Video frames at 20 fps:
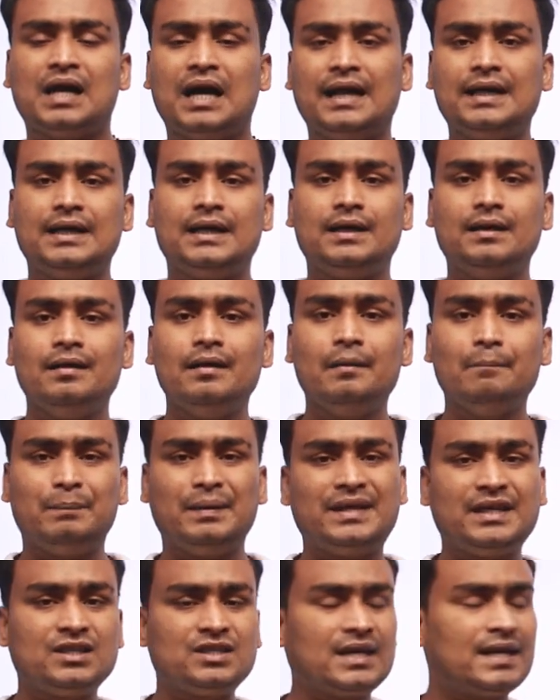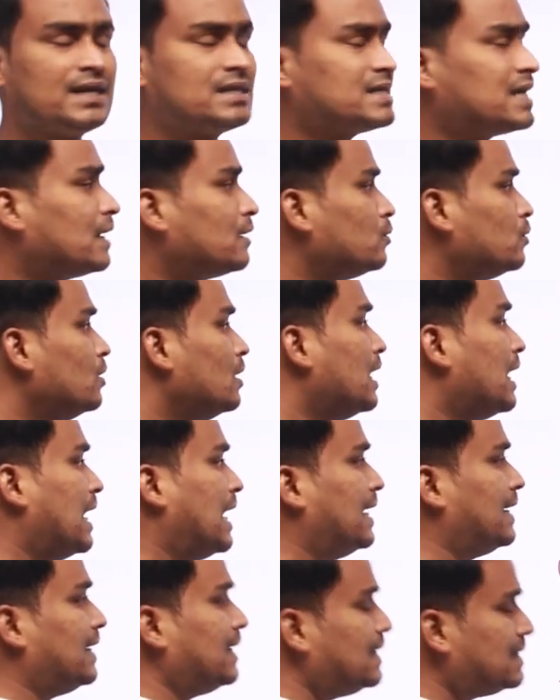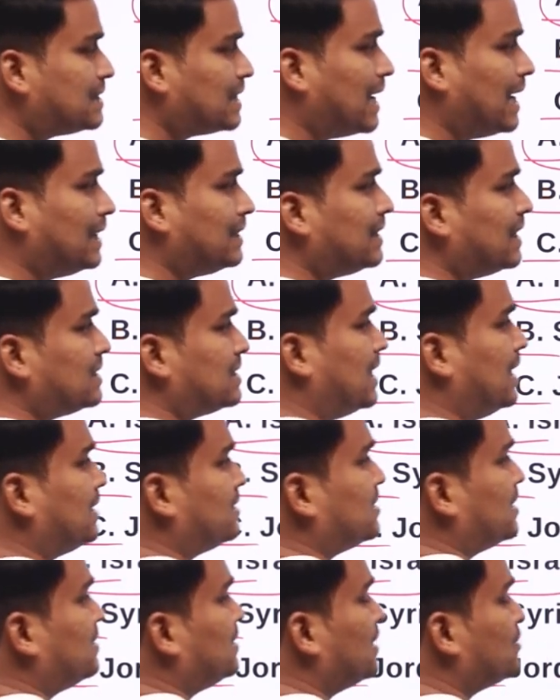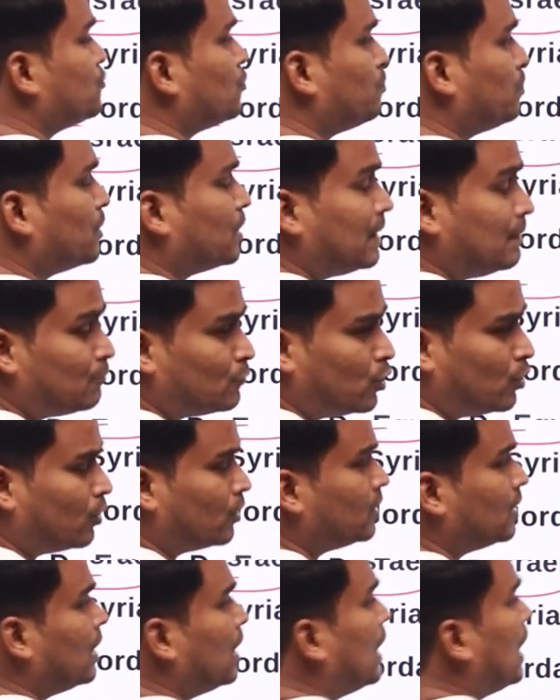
ani petition esaru, and Israel deshaniki chendina supreme court